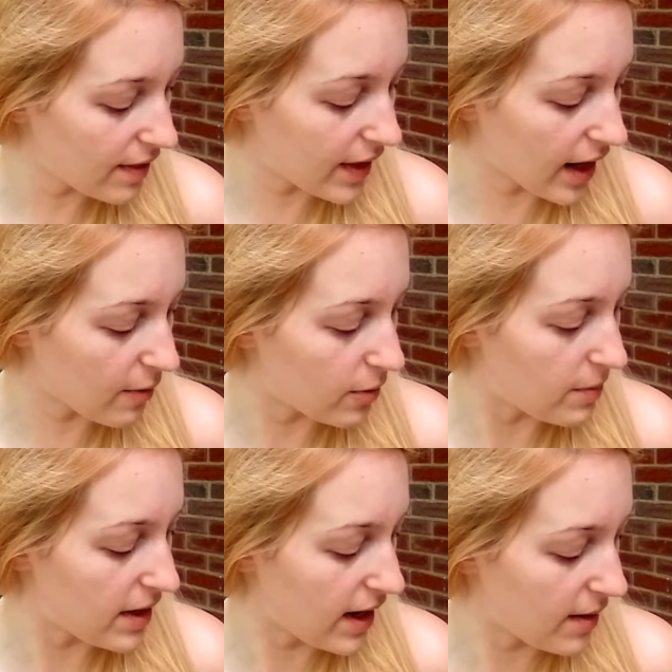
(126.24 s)
Then I will
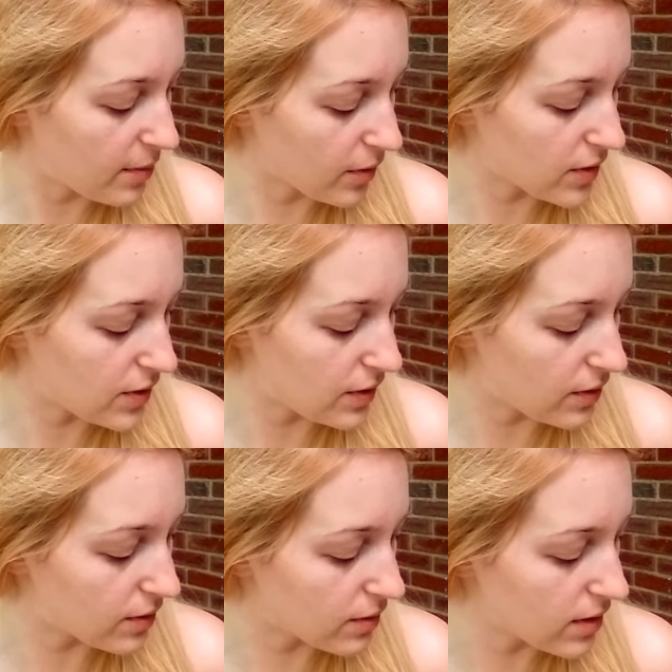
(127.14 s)
be able
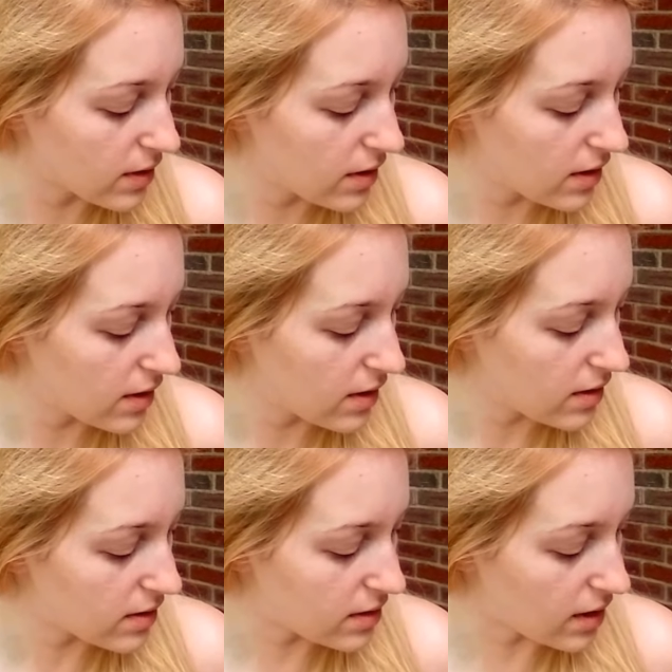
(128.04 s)
to
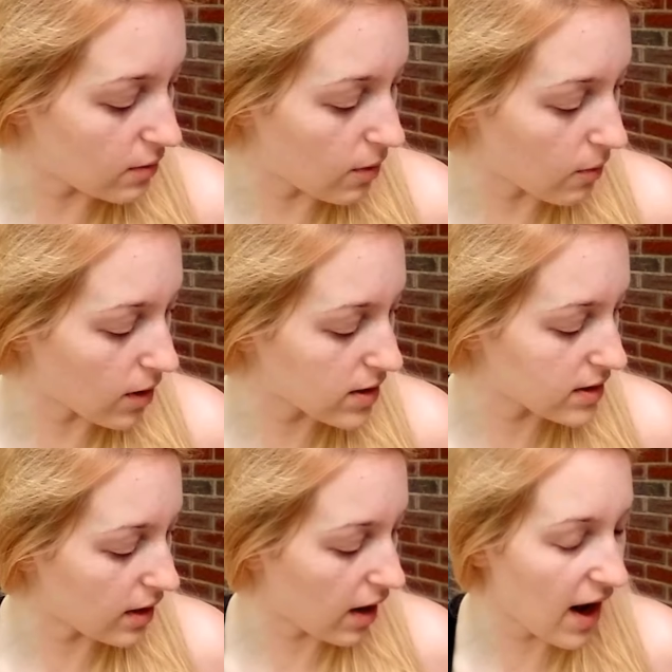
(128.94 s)
see what works
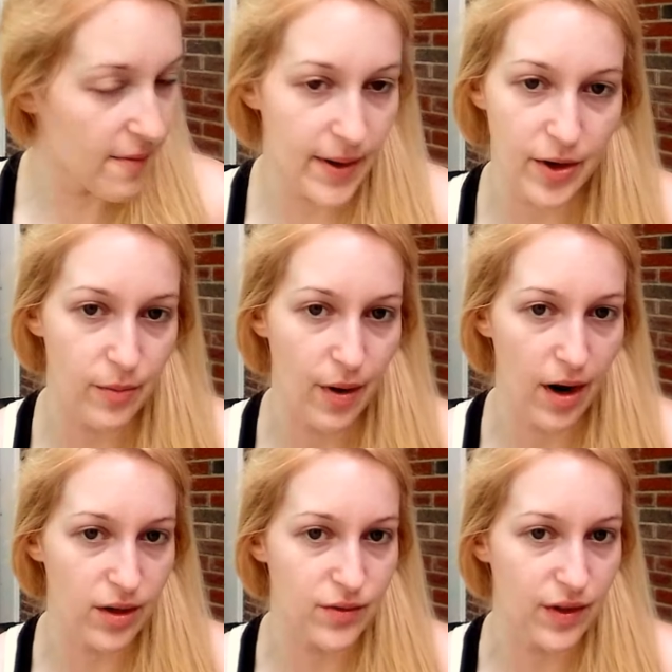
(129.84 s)
there. I have my own
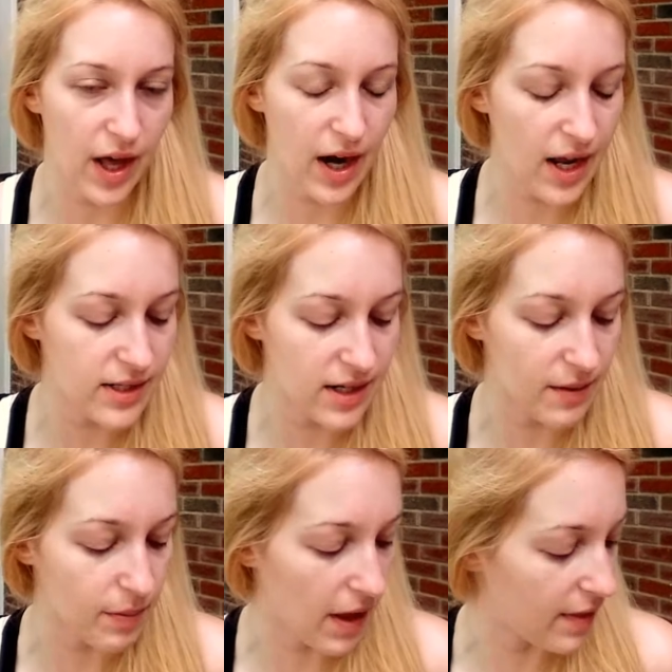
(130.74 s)
products for that. I
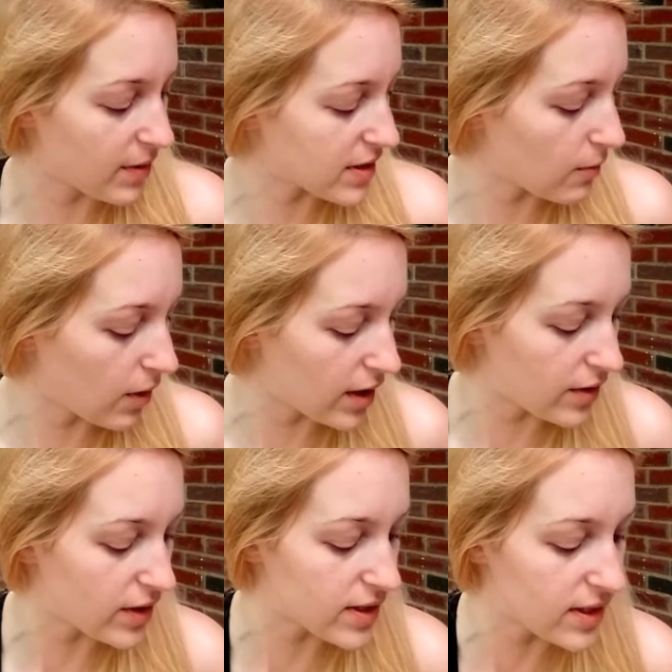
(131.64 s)
didn't apply them because I
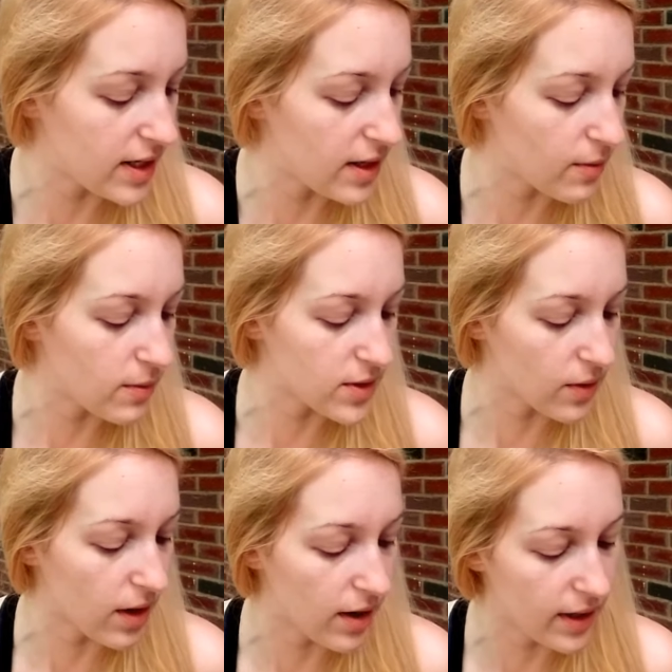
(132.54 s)
wanted you to see what was
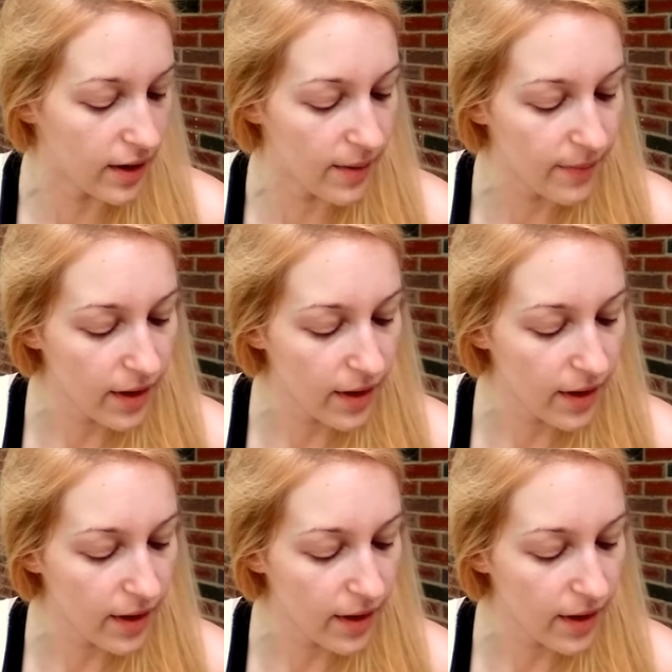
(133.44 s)
going on here.